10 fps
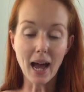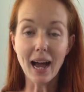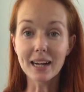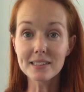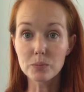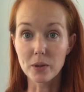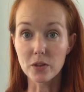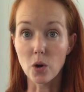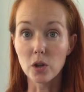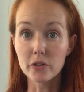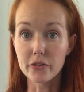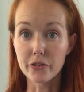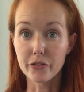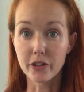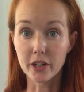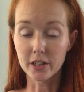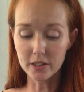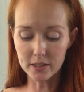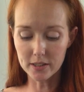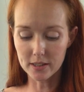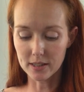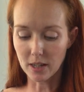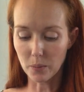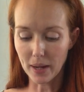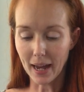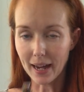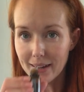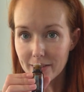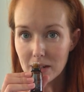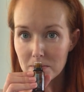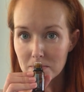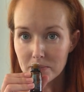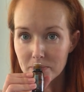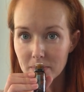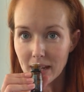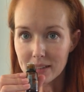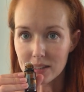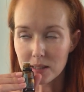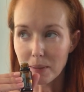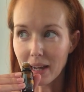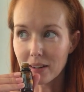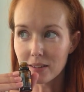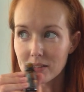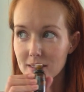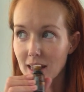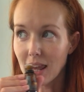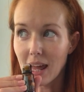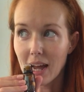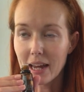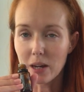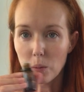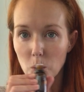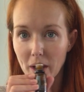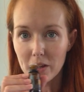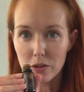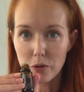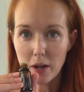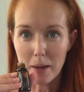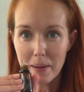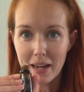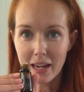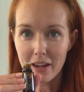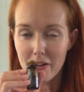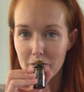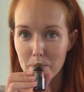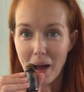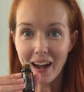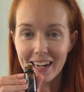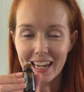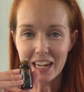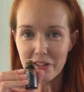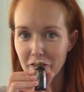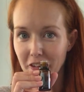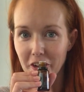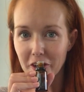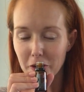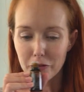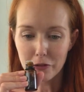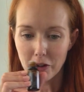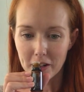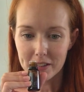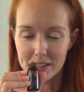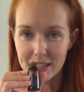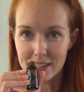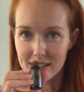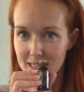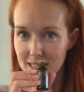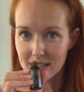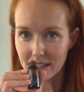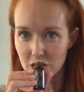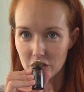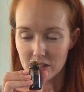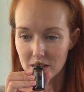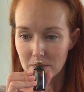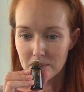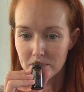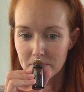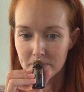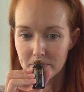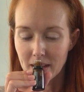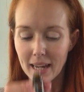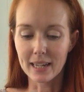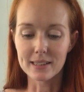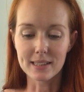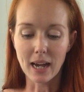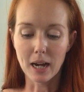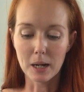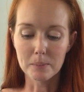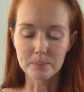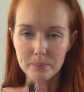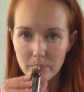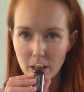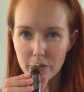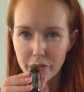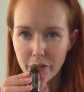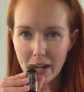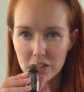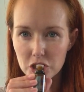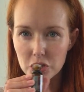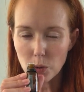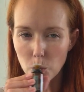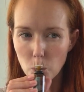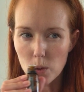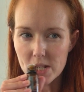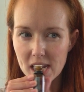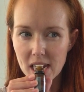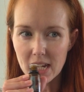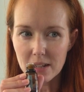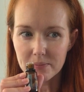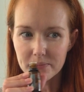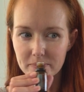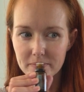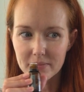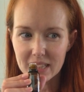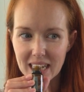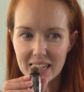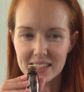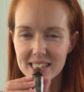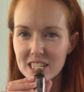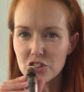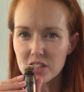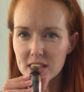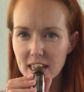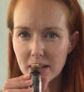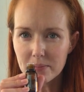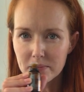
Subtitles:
As with all of the firs that we have, it smells like walking through a big piney fir forest. It's delicious. It's fresh, woody, kind of citrusy,